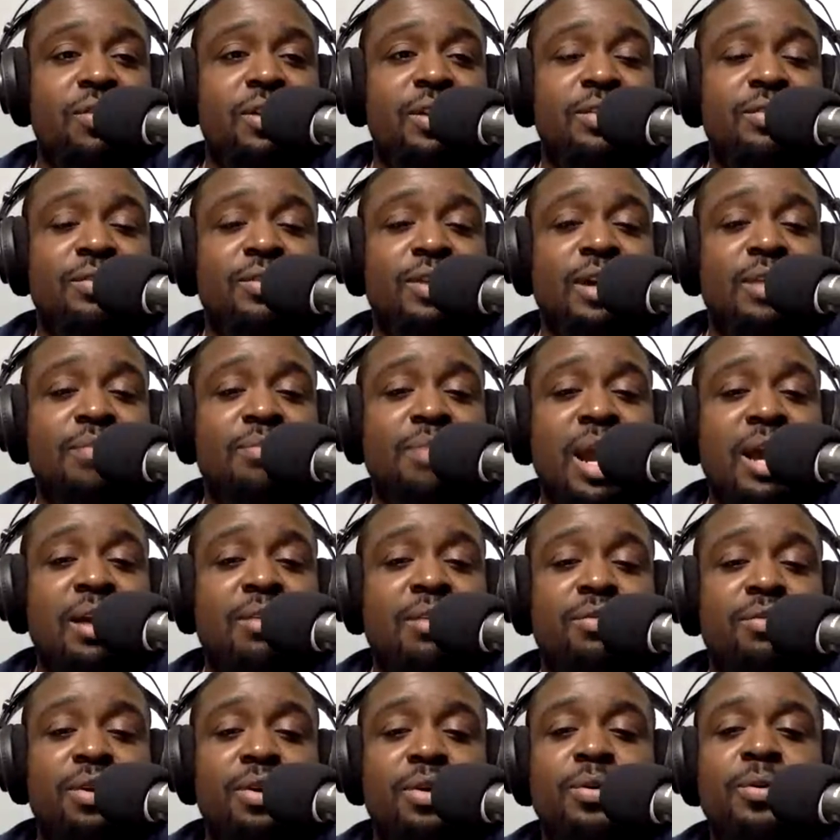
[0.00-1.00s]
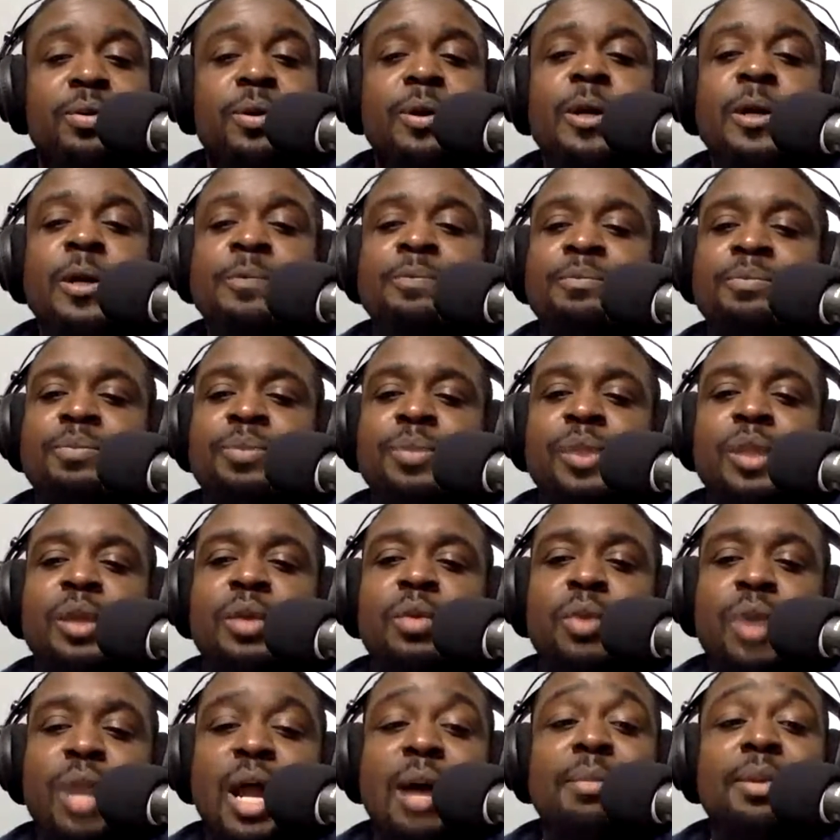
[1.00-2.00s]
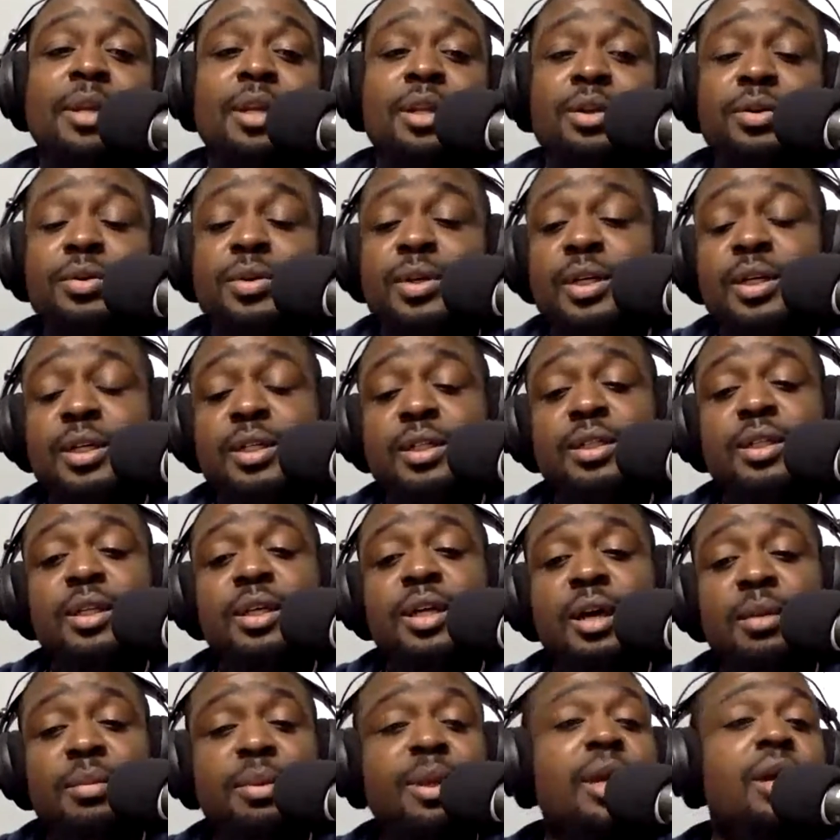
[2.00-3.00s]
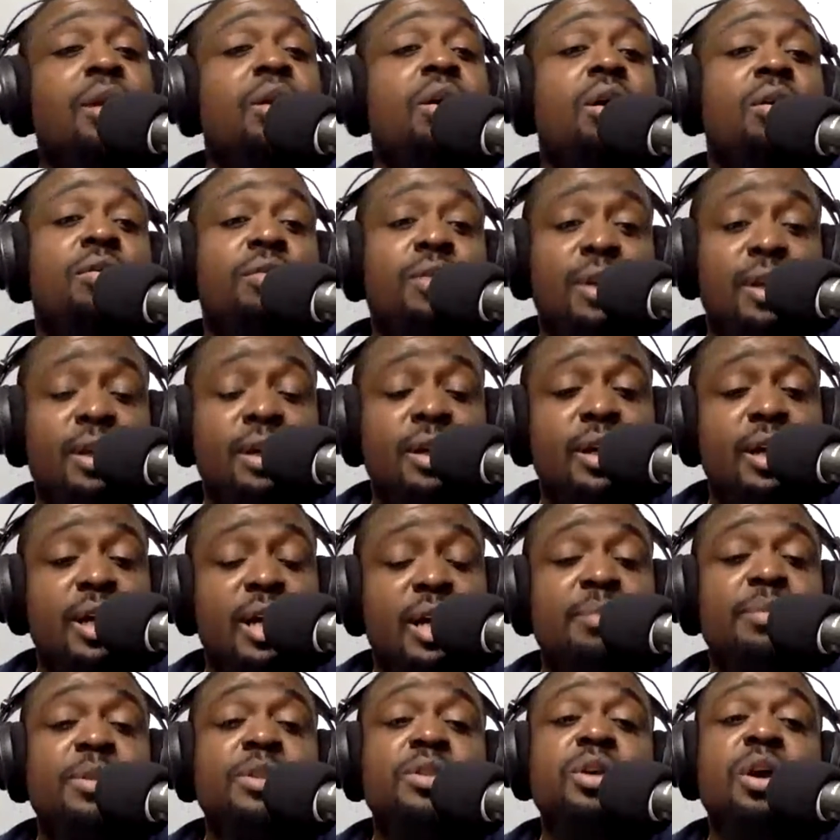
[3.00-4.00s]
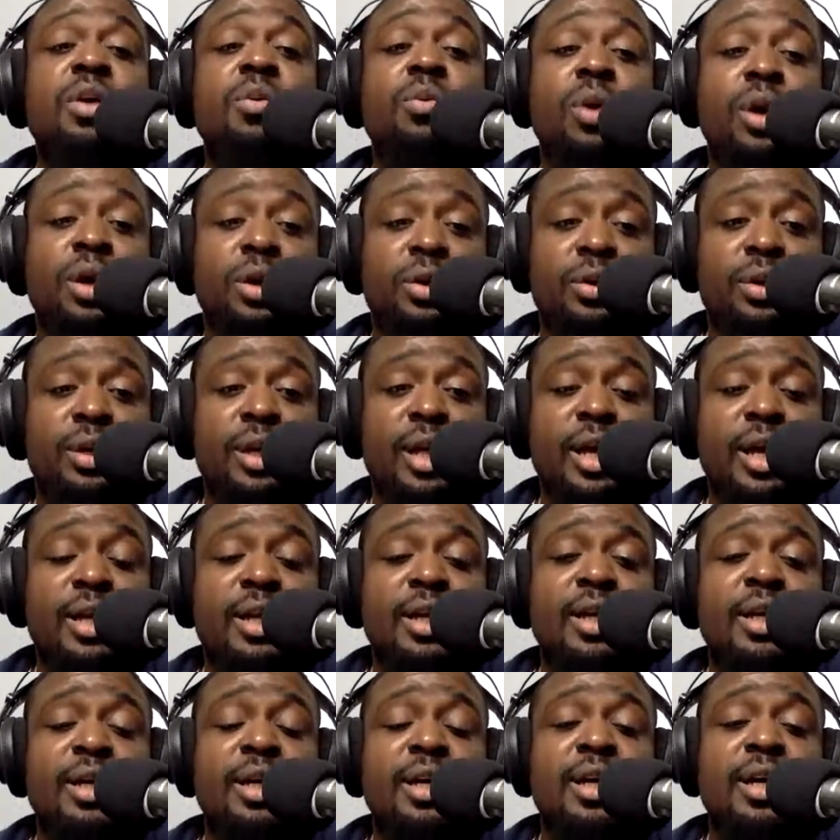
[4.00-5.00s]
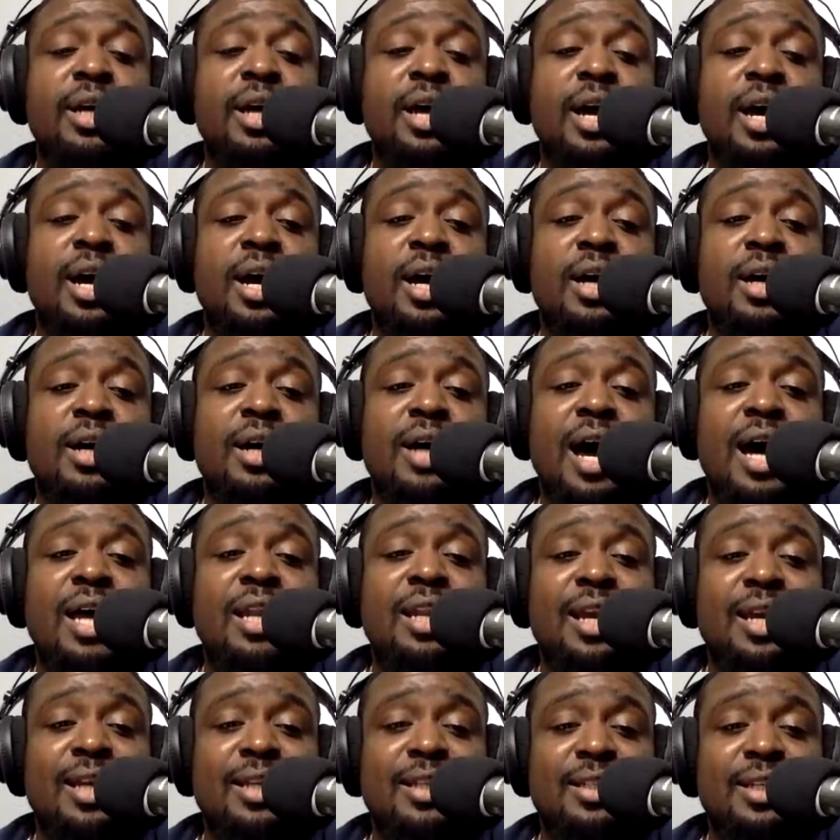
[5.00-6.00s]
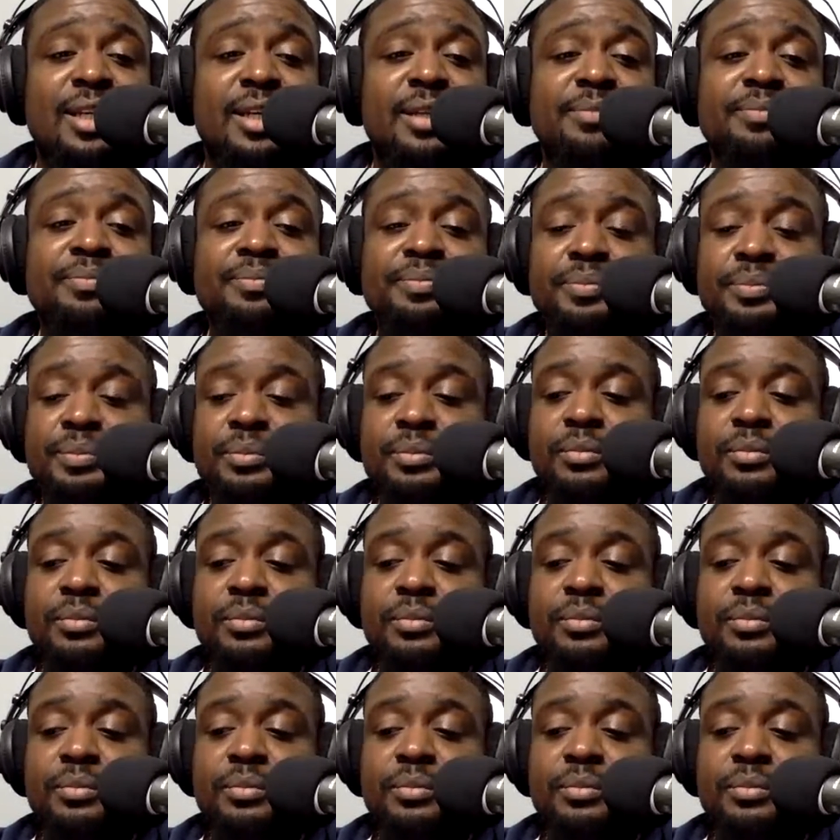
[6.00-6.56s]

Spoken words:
over this fucking microphone, what I'm gonna do is get off here and I'm gonna start working on that highlight tape,